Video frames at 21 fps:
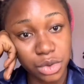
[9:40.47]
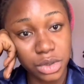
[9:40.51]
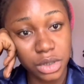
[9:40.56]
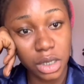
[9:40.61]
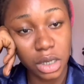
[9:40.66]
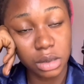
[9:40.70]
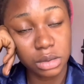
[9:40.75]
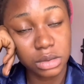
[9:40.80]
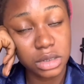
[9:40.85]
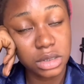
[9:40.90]

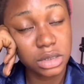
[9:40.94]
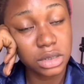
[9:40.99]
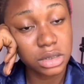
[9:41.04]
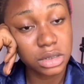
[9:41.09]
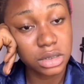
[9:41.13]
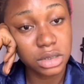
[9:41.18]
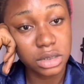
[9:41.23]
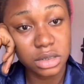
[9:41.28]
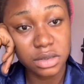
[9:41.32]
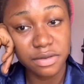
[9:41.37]
out, this
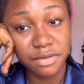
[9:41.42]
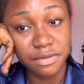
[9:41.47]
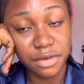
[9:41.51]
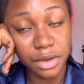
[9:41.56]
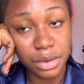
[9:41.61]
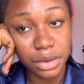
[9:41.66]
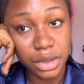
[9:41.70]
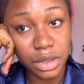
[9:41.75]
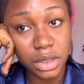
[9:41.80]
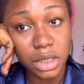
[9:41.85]
is a
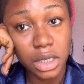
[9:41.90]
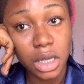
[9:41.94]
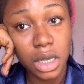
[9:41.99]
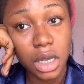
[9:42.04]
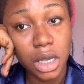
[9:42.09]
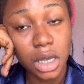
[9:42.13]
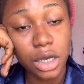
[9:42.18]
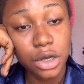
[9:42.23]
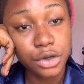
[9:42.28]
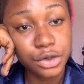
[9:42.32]
very
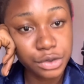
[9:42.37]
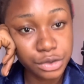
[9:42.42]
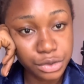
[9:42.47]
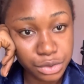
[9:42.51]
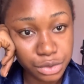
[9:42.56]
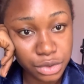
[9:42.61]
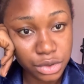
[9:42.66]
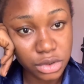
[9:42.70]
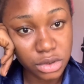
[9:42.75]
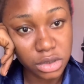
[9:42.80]

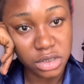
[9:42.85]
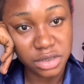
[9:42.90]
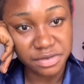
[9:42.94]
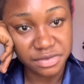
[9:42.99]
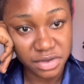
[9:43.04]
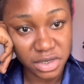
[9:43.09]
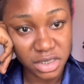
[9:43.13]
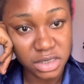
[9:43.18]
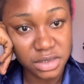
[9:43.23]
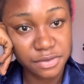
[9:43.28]
good
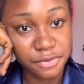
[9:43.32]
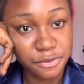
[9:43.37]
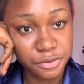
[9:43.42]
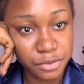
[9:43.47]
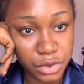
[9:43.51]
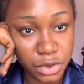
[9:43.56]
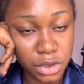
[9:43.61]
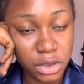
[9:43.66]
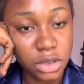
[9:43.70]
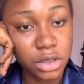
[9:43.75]
effective
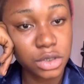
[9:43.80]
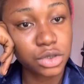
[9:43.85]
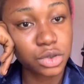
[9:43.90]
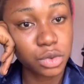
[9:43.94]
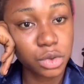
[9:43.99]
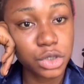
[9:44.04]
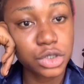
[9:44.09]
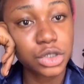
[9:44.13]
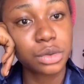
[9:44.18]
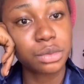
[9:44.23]
way to
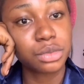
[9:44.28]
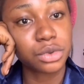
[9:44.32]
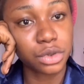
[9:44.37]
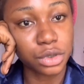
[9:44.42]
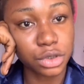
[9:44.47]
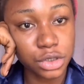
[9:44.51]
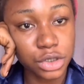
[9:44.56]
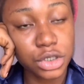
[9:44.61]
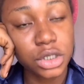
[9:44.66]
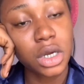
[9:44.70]
wash your
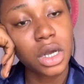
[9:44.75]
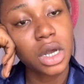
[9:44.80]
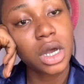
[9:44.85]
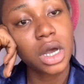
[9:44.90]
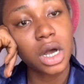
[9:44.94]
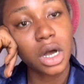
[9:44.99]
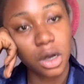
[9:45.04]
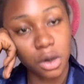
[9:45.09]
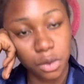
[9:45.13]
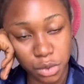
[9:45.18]
brush
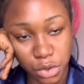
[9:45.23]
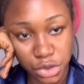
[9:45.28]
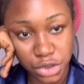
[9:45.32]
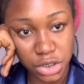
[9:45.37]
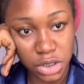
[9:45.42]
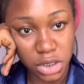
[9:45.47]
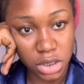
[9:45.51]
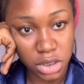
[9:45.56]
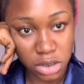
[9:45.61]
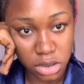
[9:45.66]
and wash it
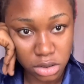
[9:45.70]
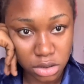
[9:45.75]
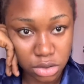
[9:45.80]
clean.